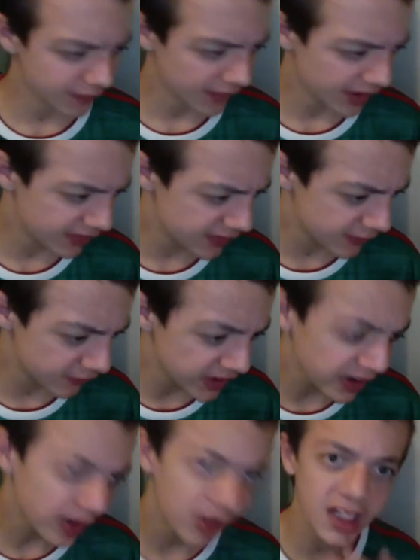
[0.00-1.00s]
And
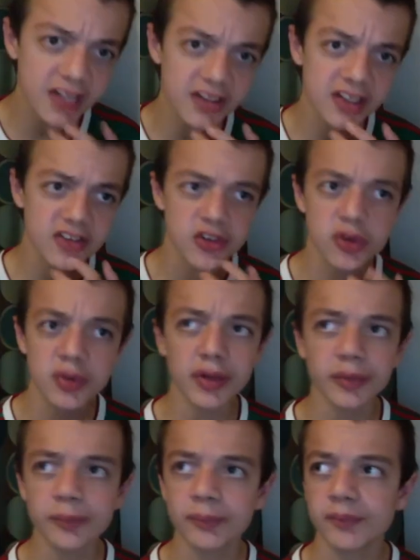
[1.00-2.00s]
Sevilla are leading
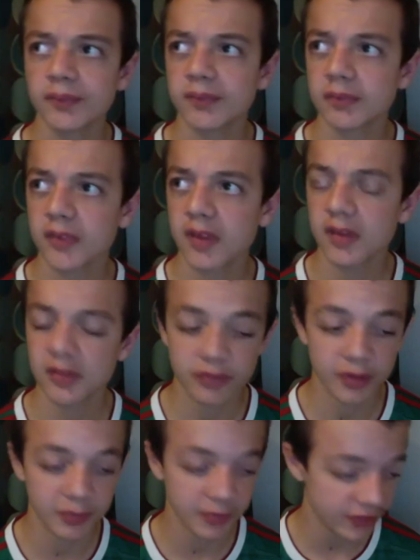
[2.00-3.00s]
2-0
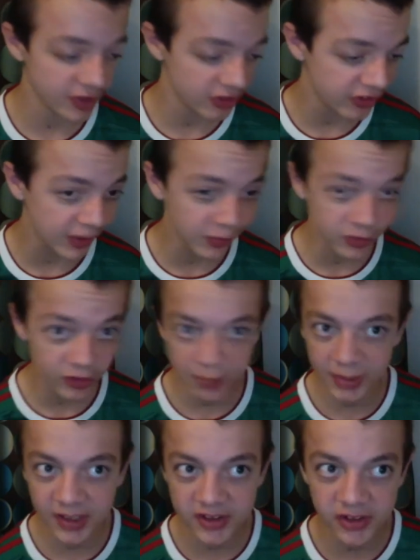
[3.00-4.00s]
from the first leg, which they
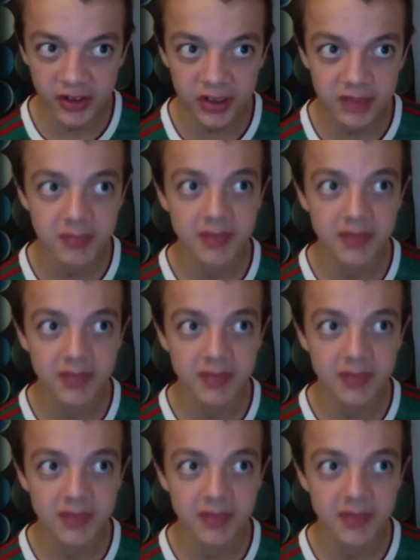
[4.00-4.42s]
play tonight.